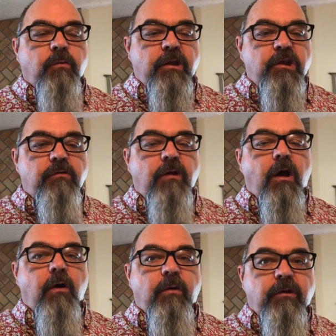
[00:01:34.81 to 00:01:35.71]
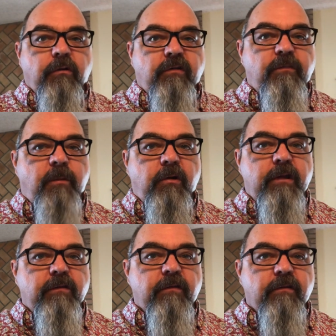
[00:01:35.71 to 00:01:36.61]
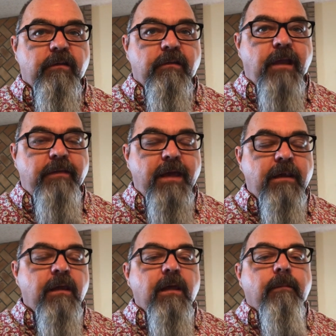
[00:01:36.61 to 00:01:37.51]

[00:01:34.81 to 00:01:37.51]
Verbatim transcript: what you know and your experiences like that,